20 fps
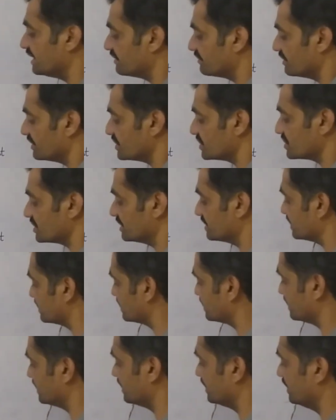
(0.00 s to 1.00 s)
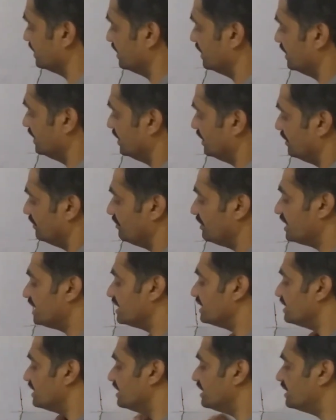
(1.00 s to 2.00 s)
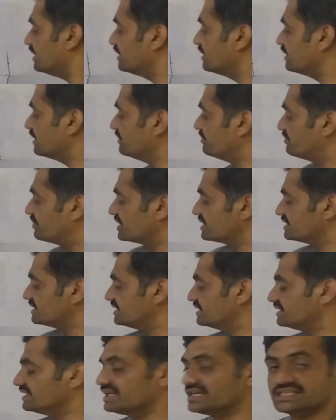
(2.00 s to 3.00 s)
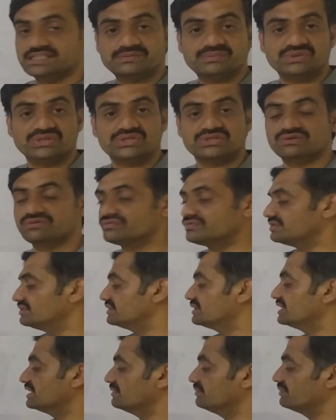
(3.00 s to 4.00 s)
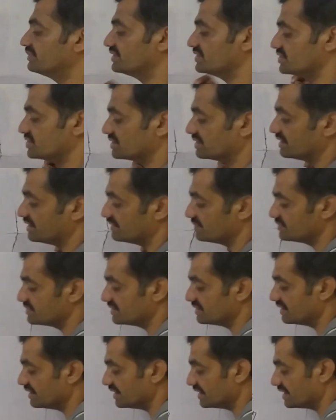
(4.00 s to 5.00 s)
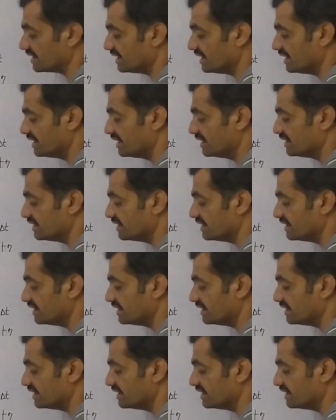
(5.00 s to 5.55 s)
equations, we can represent the expression for temperature. Observe that